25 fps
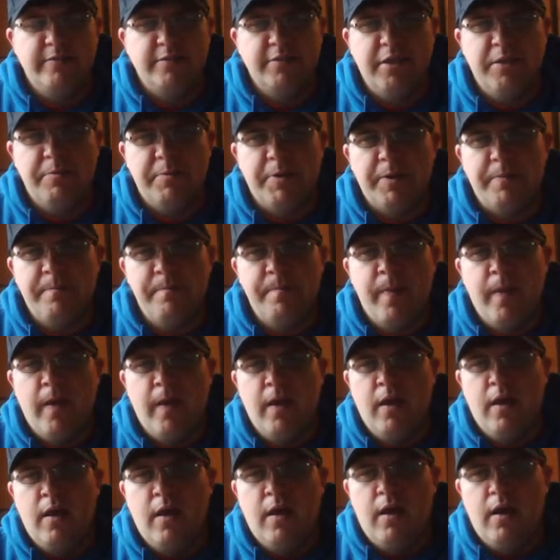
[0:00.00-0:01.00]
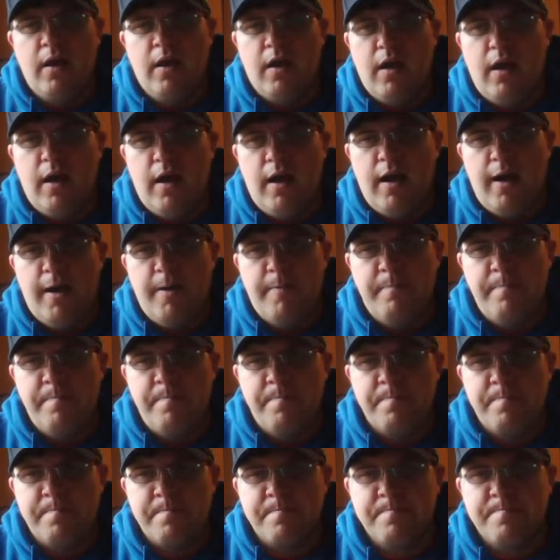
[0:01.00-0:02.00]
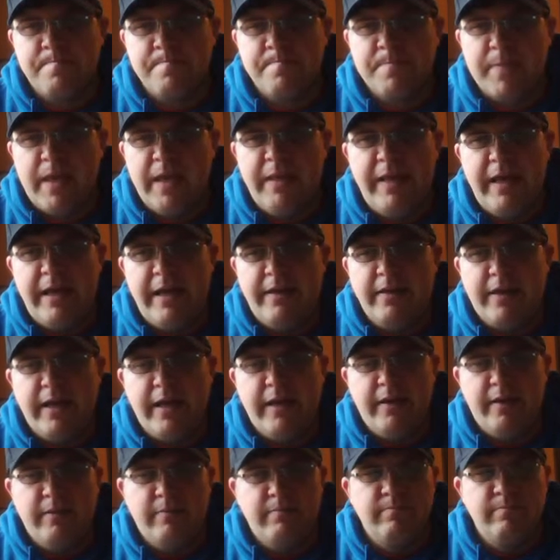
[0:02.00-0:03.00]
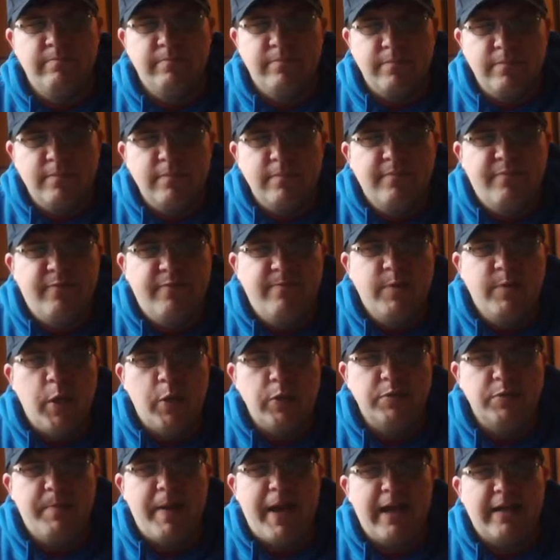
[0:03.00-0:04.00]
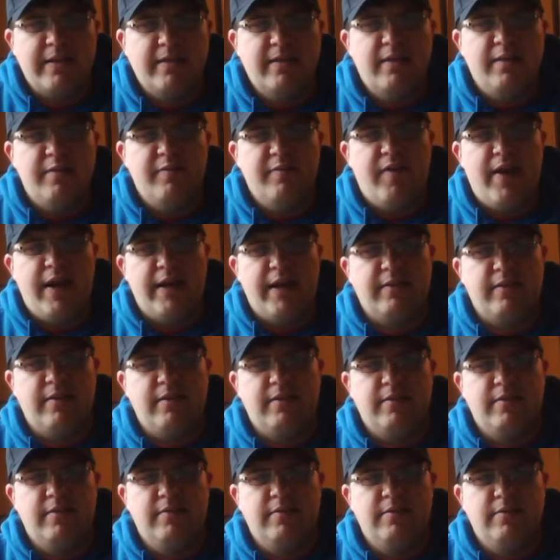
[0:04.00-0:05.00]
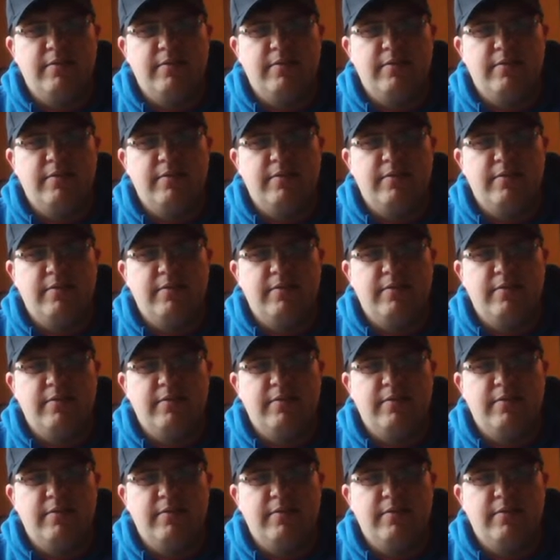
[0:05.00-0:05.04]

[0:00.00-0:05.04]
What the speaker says: summer. And that, again, goes back to the fact that